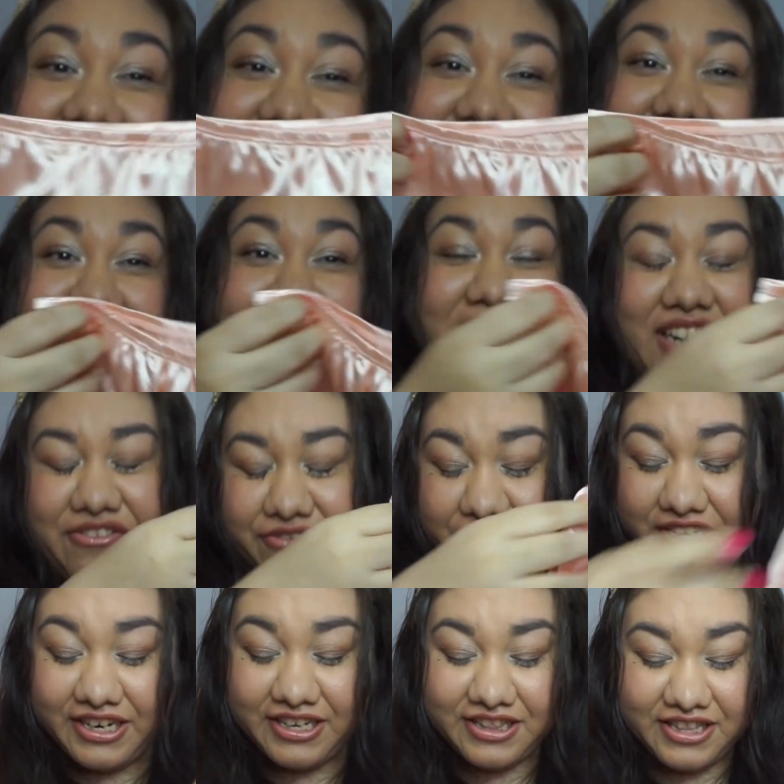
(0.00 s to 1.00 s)
Thought I
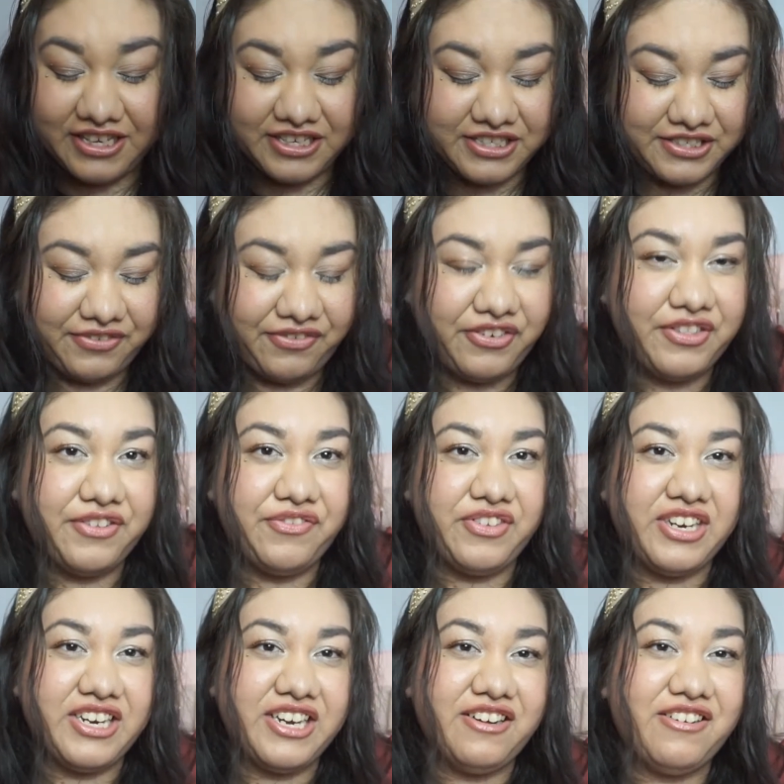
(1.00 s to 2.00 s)
would get this for the
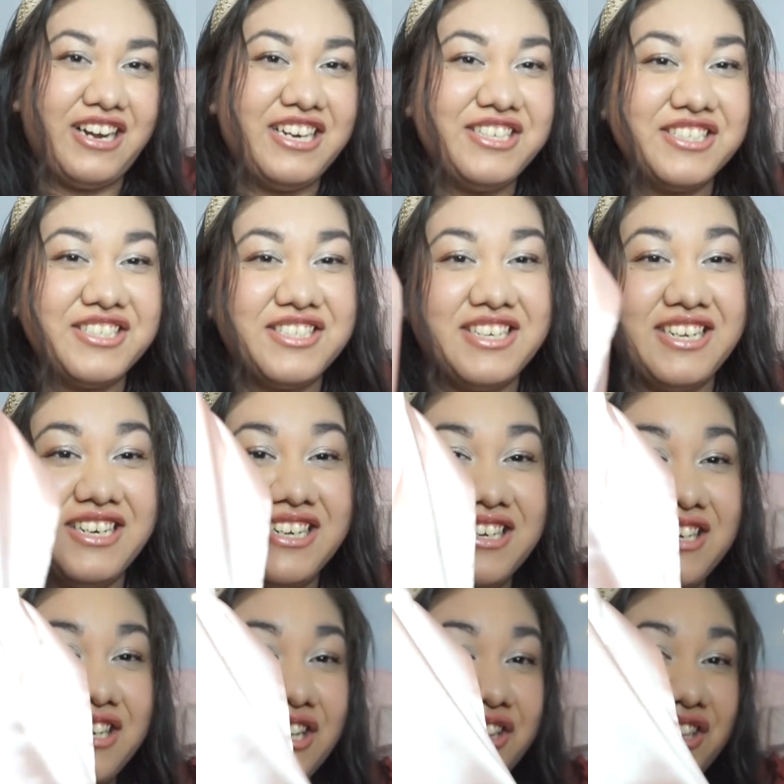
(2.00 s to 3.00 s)
video. I just
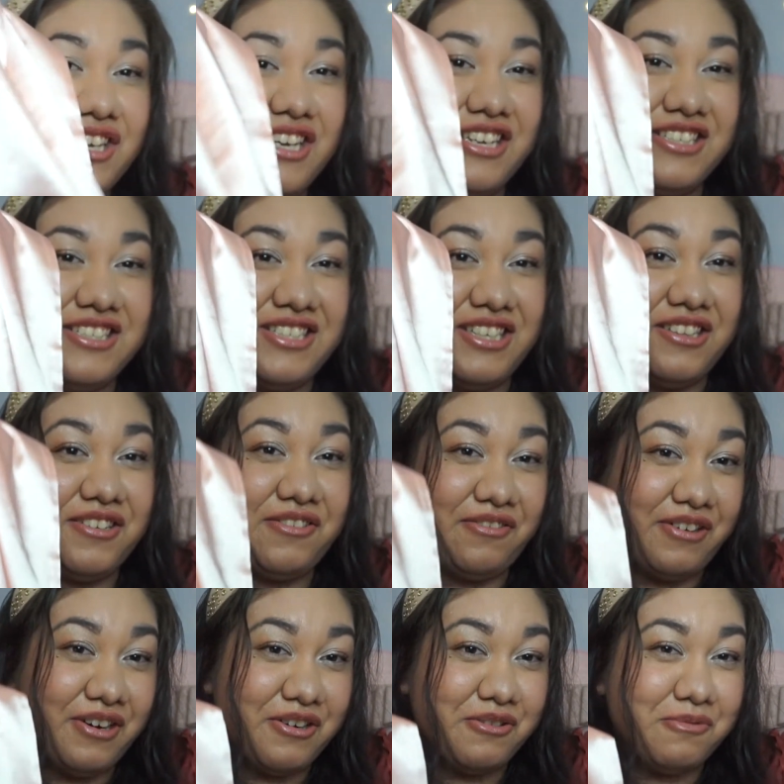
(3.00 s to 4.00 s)
needed the silk
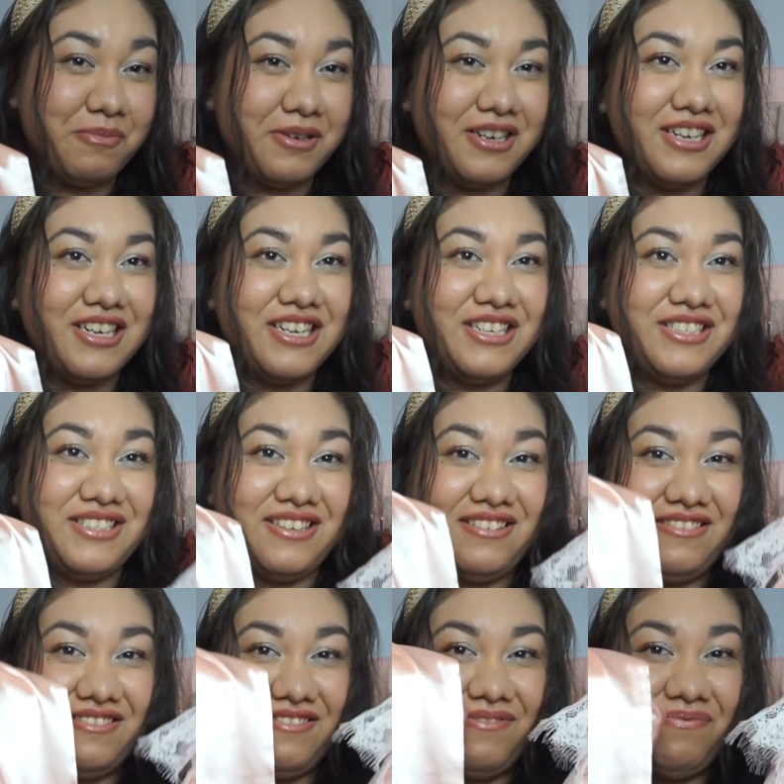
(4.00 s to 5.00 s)
robe,
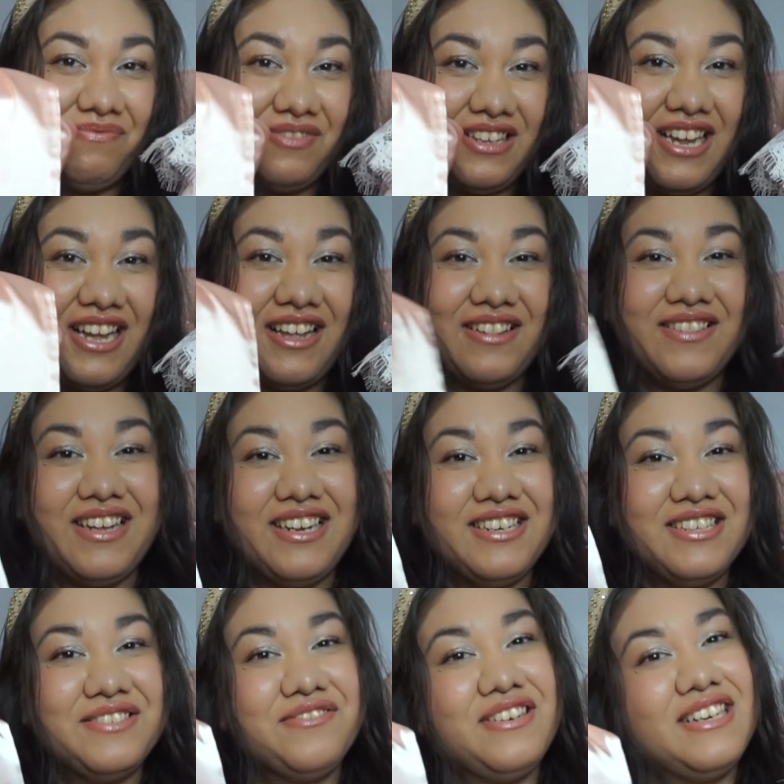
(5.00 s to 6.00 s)
so yeah, that
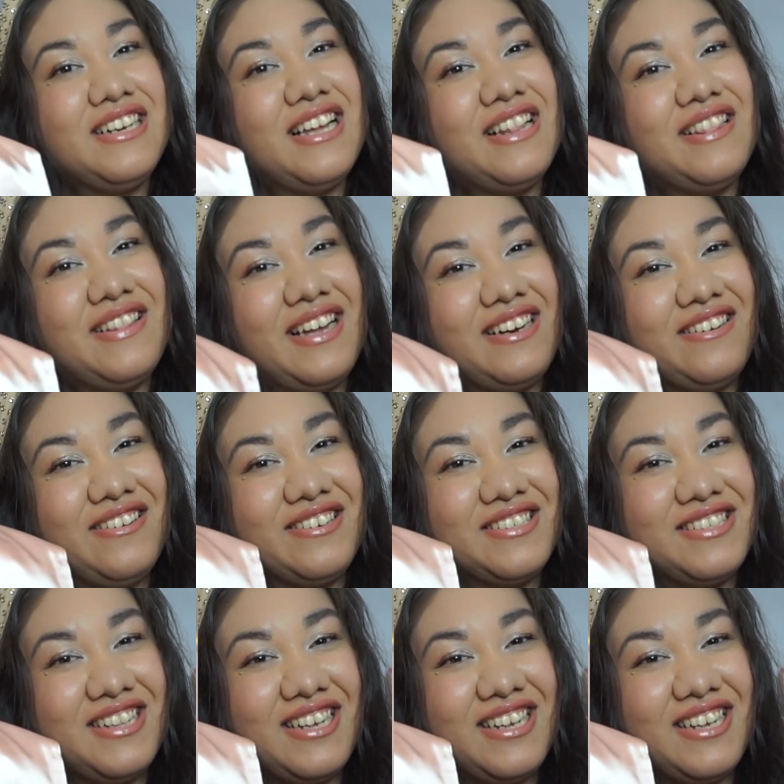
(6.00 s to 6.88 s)
is what that looks